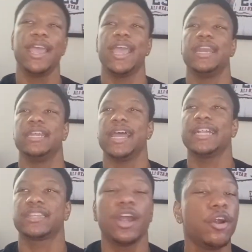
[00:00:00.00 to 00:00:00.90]
And in
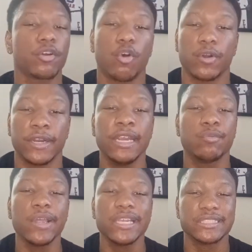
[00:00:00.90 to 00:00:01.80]
that third quarter, he
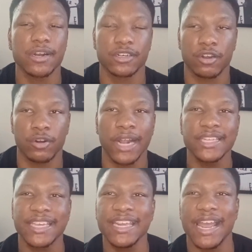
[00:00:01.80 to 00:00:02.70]
really turned it on. I
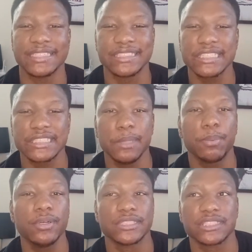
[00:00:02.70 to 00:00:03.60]
think he had 16
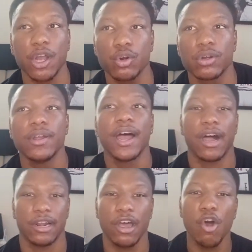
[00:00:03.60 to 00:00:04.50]
points total
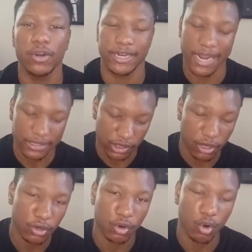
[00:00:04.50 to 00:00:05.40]
alone in that
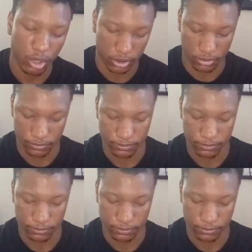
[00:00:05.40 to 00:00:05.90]
third quarter.